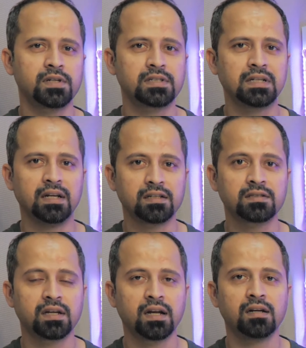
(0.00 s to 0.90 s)
That's
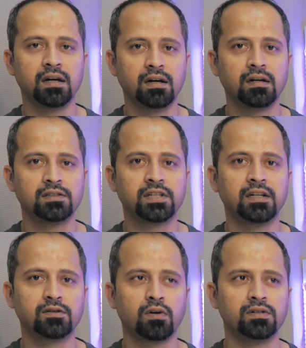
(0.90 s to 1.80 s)
less than
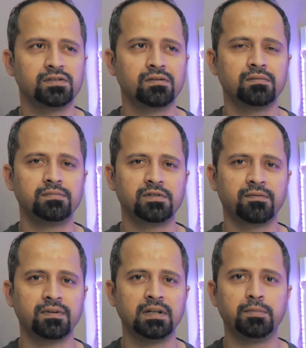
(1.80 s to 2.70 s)
$10, so
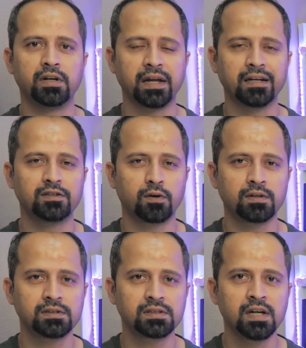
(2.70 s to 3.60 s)
roughly about
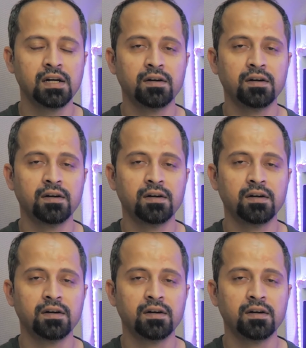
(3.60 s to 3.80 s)
$8,